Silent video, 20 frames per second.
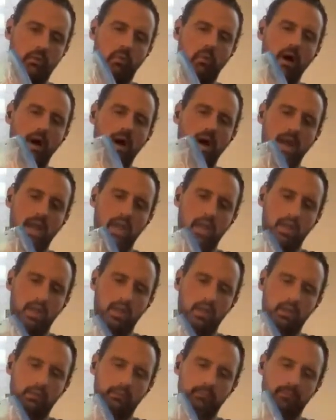
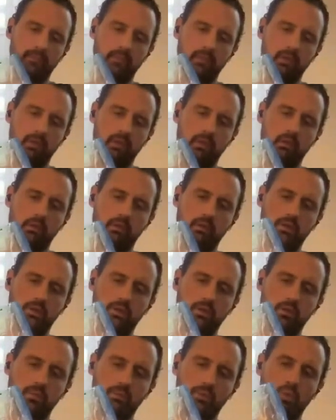why are
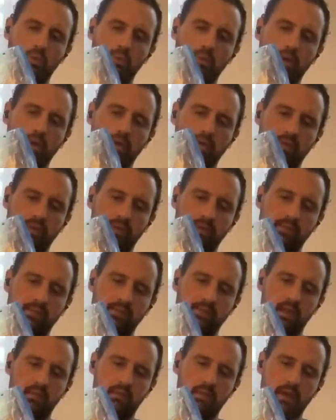you pouring this
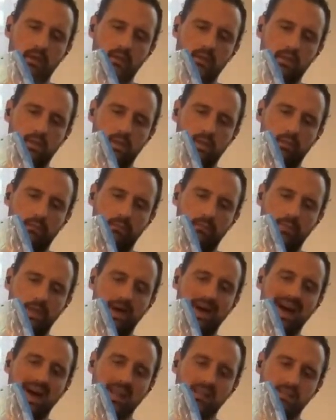directly
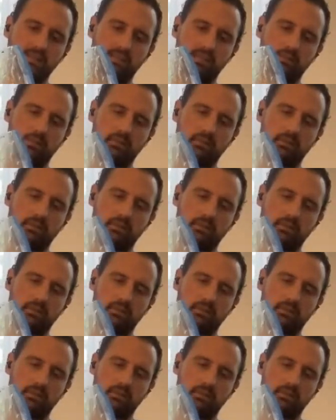hot
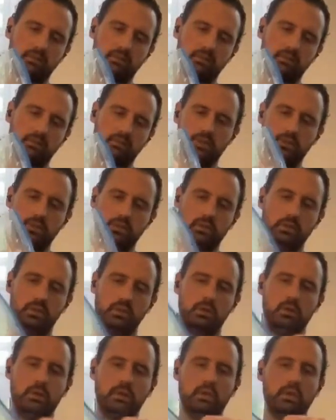into the sugar
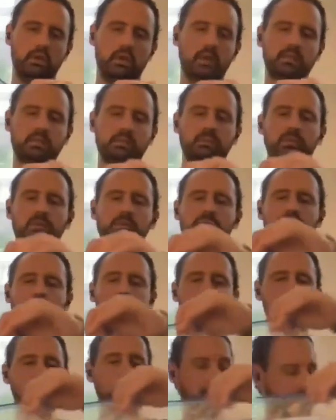as opposed to
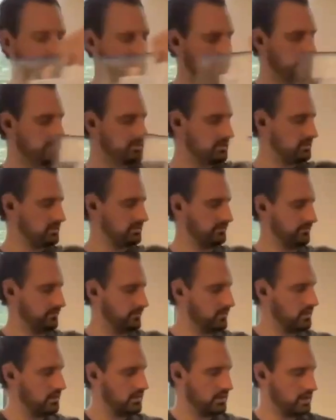chilling it
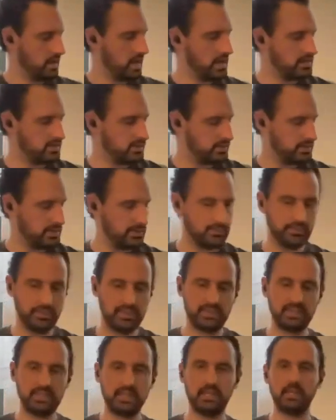as you did for
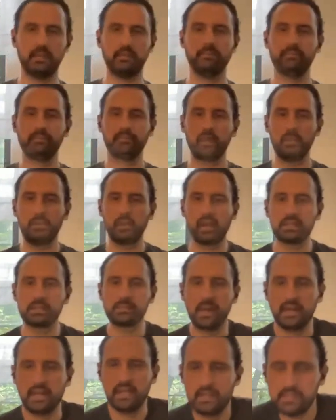the tea? Anybody got
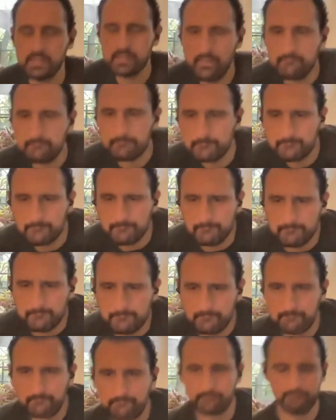some ideas?
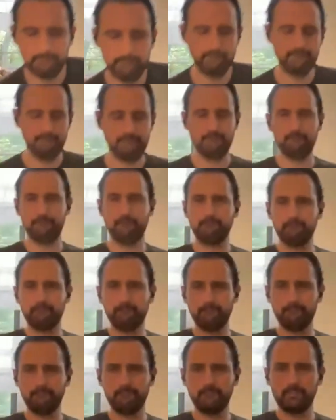
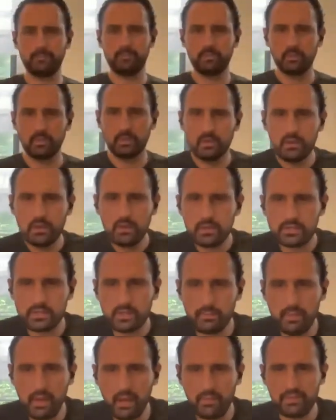
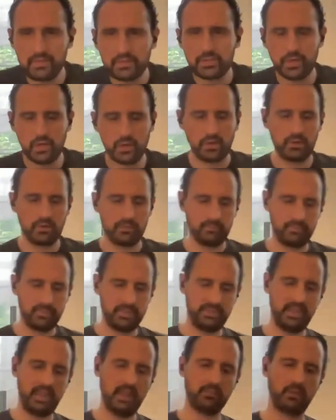To melt the sugar.
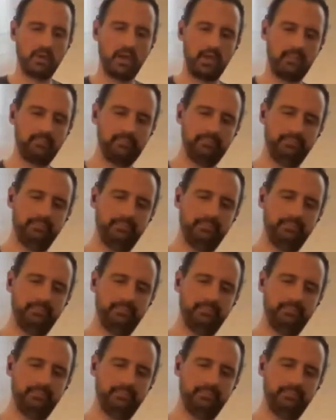Damn right.